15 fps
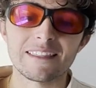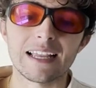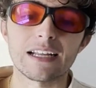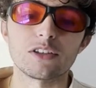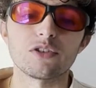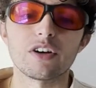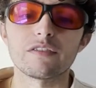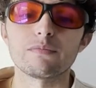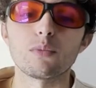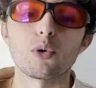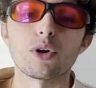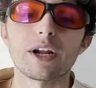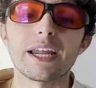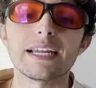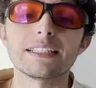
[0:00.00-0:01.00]
And you have more
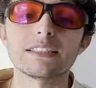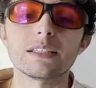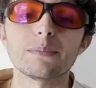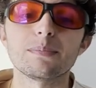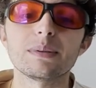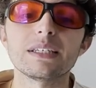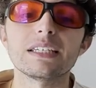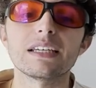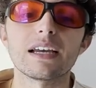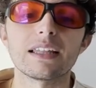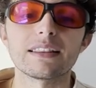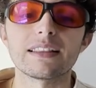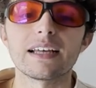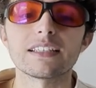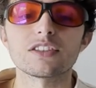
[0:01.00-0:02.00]
ATP
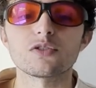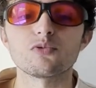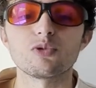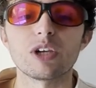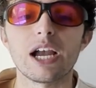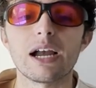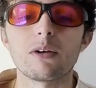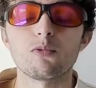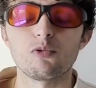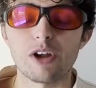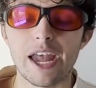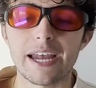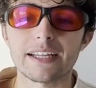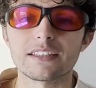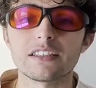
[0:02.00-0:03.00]
and less
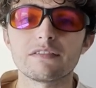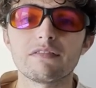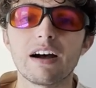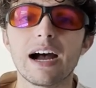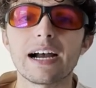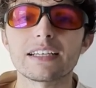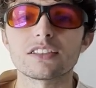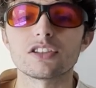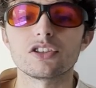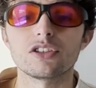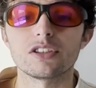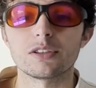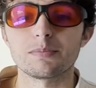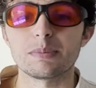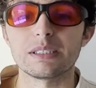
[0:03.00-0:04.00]
reactive oxygen
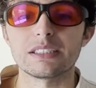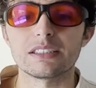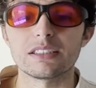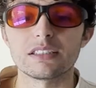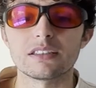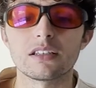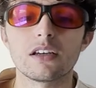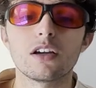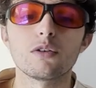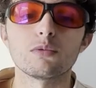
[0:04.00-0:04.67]
species,